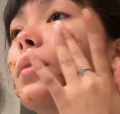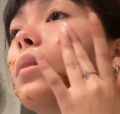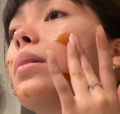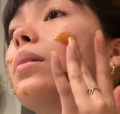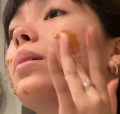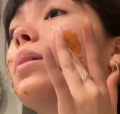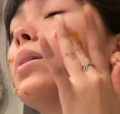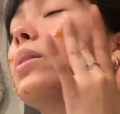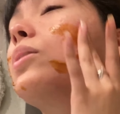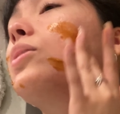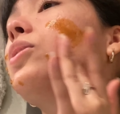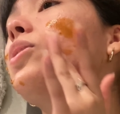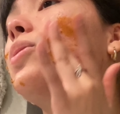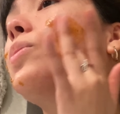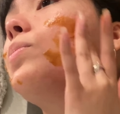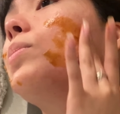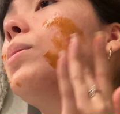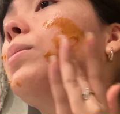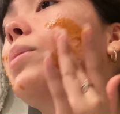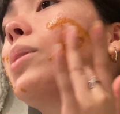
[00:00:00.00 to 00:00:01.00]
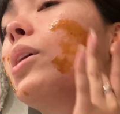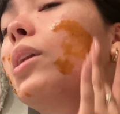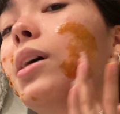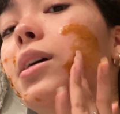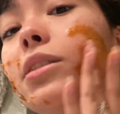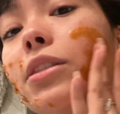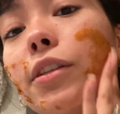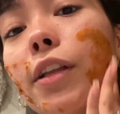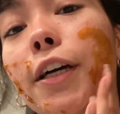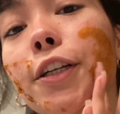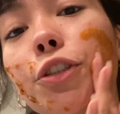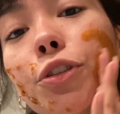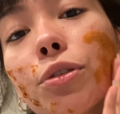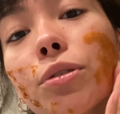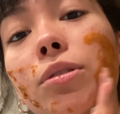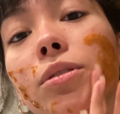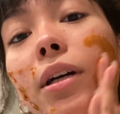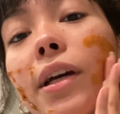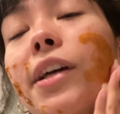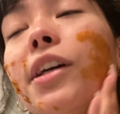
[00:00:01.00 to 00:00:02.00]
Yeah, so pumpkin has
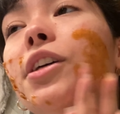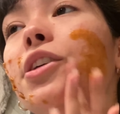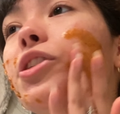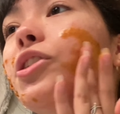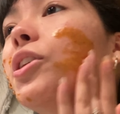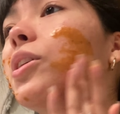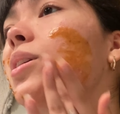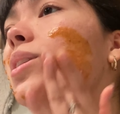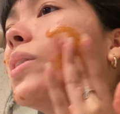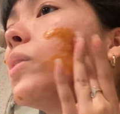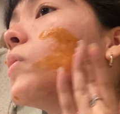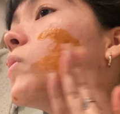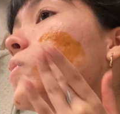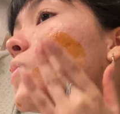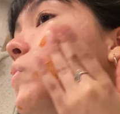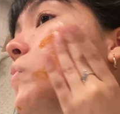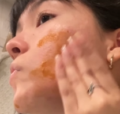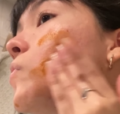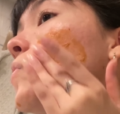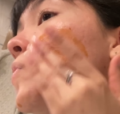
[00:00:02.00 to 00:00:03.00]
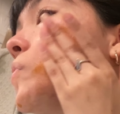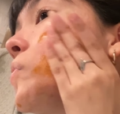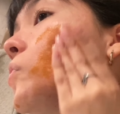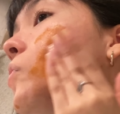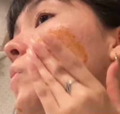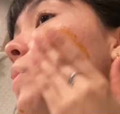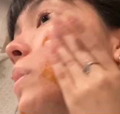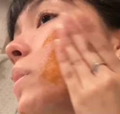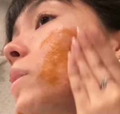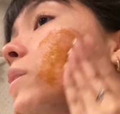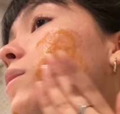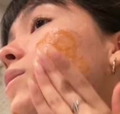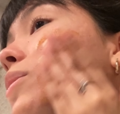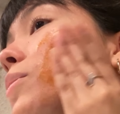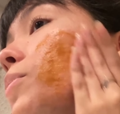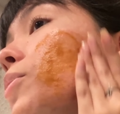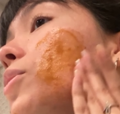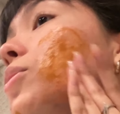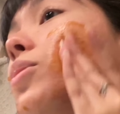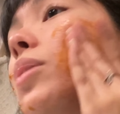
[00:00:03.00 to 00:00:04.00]
natural AHA and it's
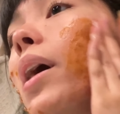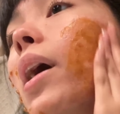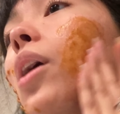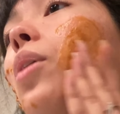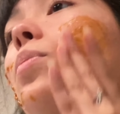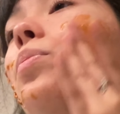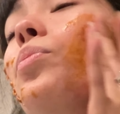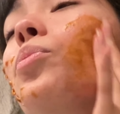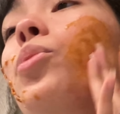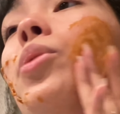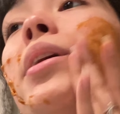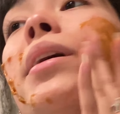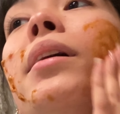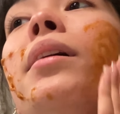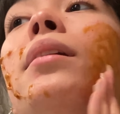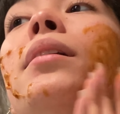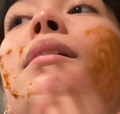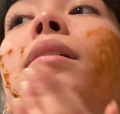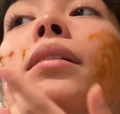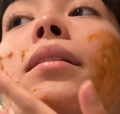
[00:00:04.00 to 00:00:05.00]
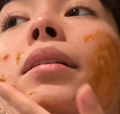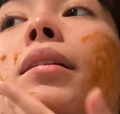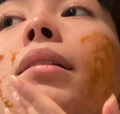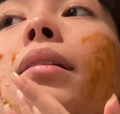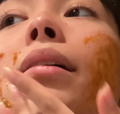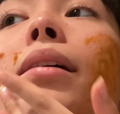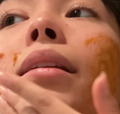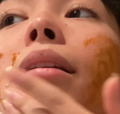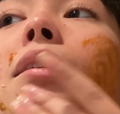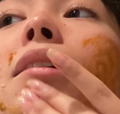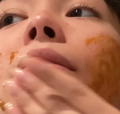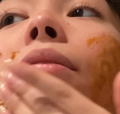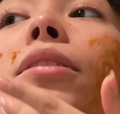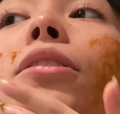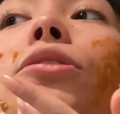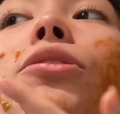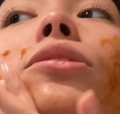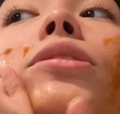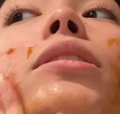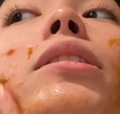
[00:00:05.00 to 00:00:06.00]
supposed to help brighten and even
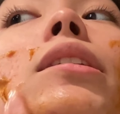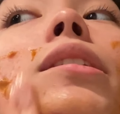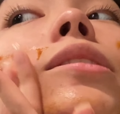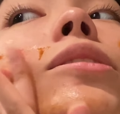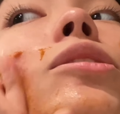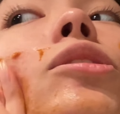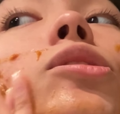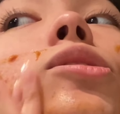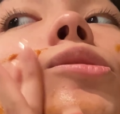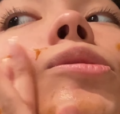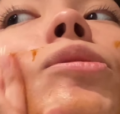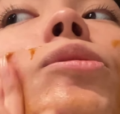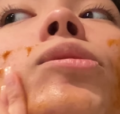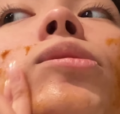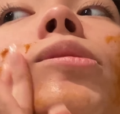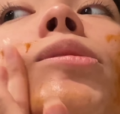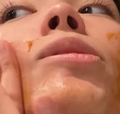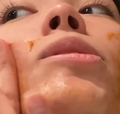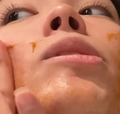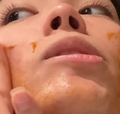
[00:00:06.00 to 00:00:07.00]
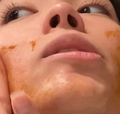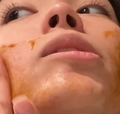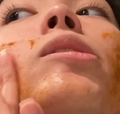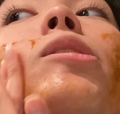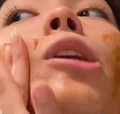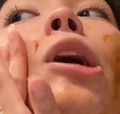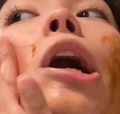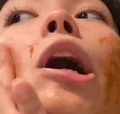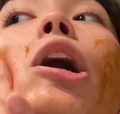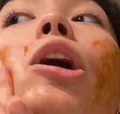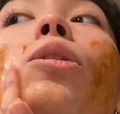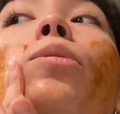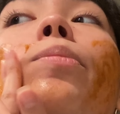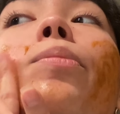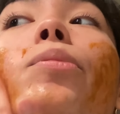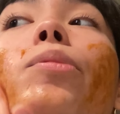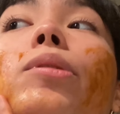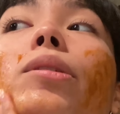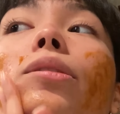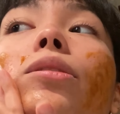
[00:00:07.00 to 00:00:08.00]
your skin tone, help
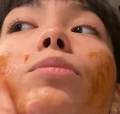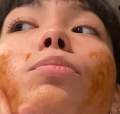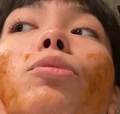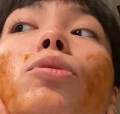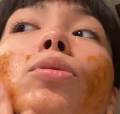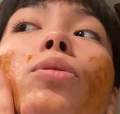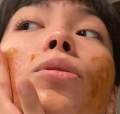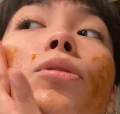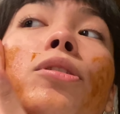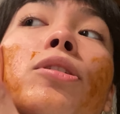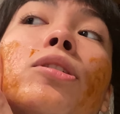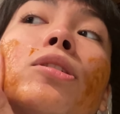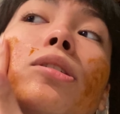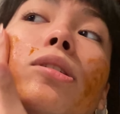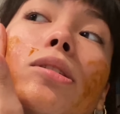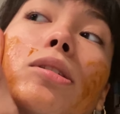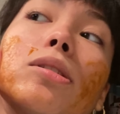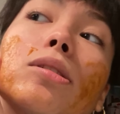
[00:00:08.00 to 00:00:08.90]
with pores